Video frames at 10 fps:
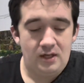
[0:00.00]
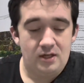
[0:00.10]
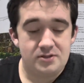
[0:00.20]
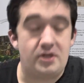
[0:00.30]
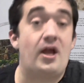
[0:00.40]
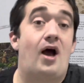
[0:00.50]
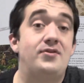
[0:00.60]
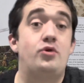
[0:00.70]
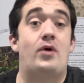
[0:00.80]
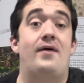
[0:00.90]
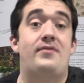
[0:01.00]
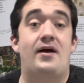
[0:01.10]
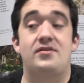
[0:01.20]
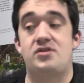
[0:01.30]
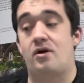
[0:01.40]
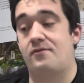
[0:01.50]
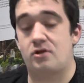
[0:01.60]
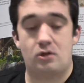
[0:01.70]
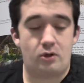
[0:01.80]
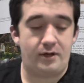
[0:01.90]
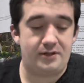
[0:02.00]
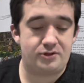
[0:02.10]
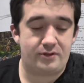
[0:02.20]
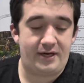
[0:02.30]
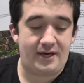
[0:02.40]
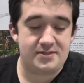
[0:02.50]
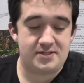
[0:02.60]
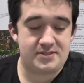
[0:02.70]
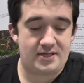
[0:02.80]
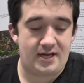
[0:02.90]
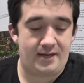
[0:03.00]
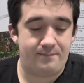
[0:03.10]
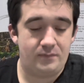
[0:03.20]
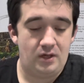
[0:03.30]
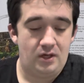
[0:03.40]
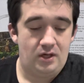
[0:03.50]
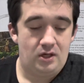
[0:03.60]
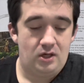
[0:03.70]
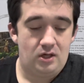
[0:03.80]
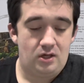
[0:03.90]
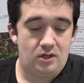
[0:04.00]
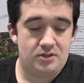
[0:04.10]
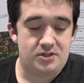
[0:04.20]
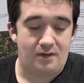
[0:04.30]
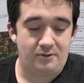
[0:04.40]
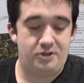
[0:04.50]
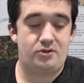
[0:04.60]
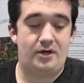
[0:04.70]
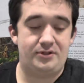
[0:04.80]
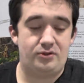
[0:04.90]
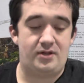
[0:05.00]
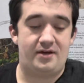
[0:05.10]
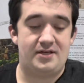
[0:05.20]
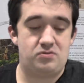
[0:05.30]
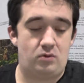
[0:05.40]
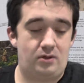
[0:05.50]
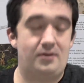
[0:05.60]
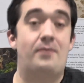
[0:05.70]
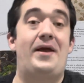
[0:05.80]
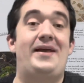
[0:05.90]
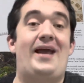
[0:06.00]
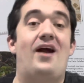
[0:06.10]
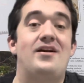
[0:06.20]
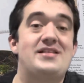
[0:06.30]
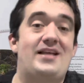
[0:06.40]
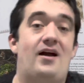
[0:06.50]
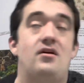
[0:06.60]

So, yeah, I do have that. So I've got the Lorien tree houses. So I'm going to try and do that as well. I'm going to make Garadon?